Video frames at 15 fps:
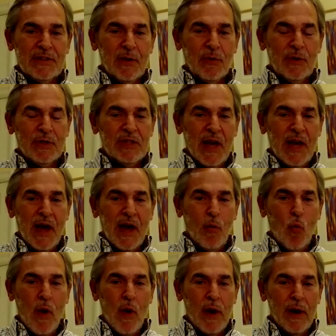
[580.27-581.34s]
So it's not
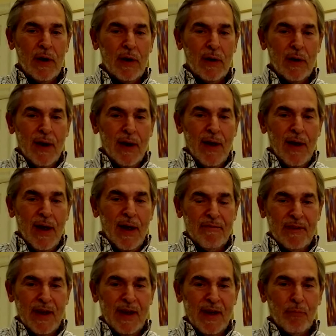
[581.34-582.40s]
one
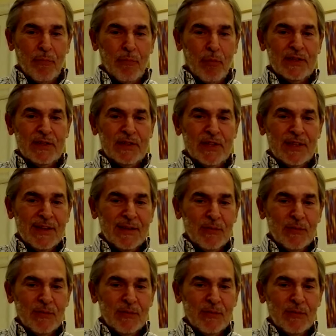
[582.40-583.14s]
Afghan project.